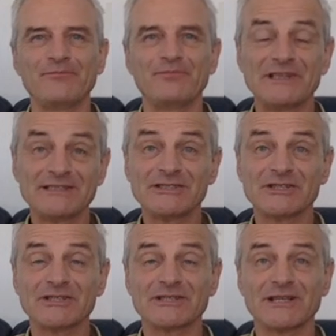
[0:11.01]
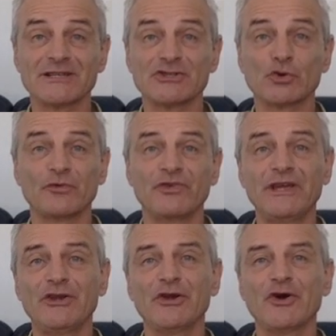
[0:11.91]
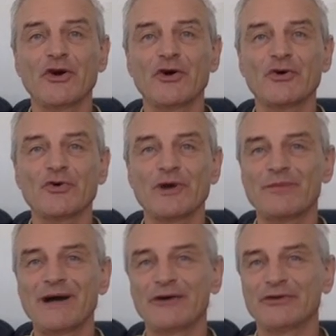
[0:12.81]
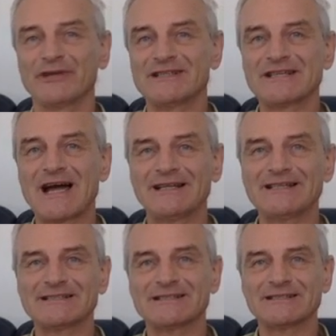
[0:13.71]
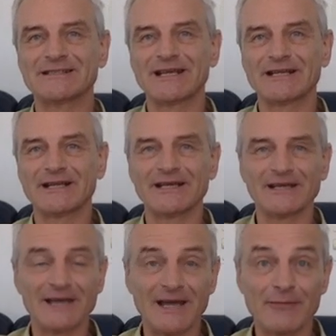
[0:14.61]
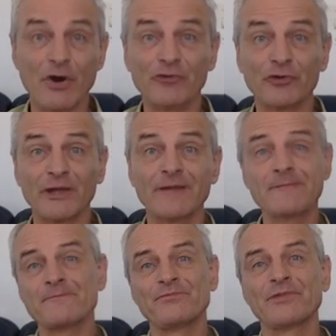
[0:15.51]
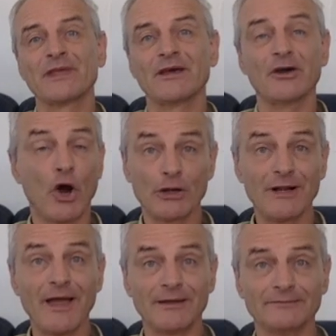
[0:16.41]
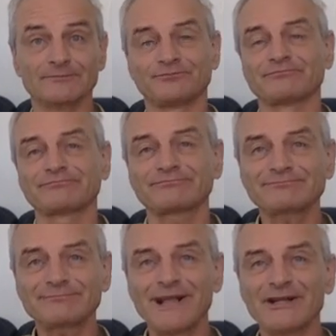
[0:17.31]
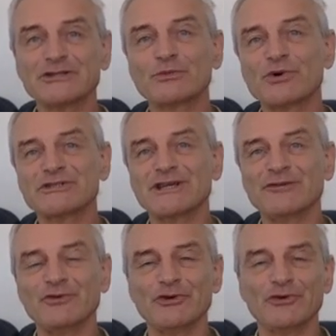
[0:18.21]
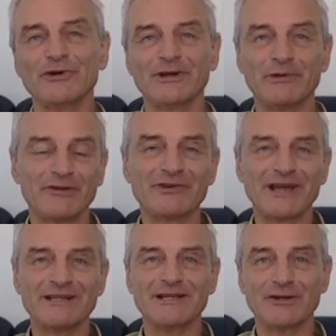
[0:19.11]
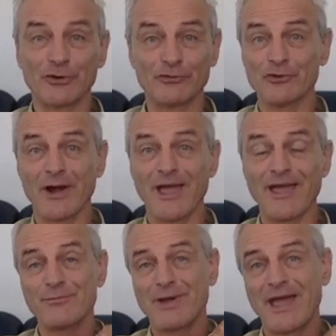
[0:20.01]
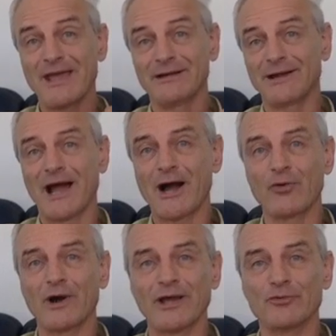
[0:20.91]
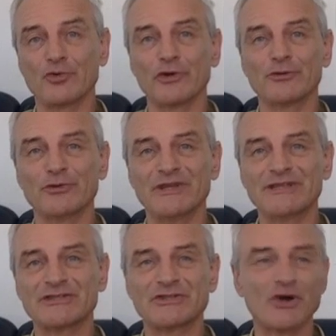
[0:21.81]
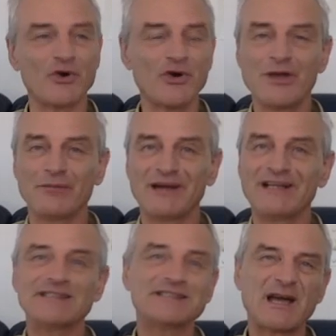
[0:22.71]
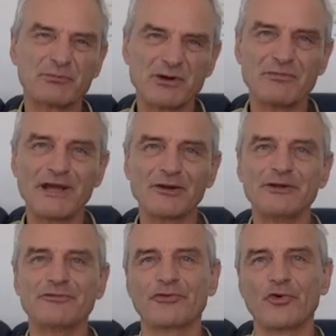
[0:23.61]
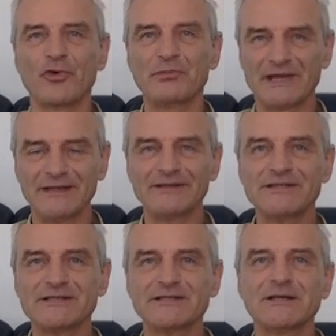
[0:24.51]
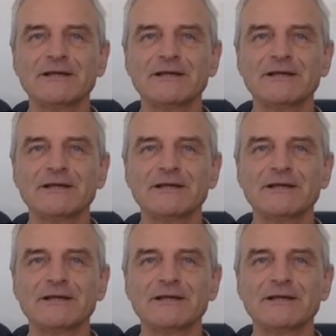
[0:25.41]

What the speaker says: This is just a short video about the guitar lessons that I am offering online. I just want to give you a bit of an idea of who I am and how I work with this. So my lessons are primarily for beginners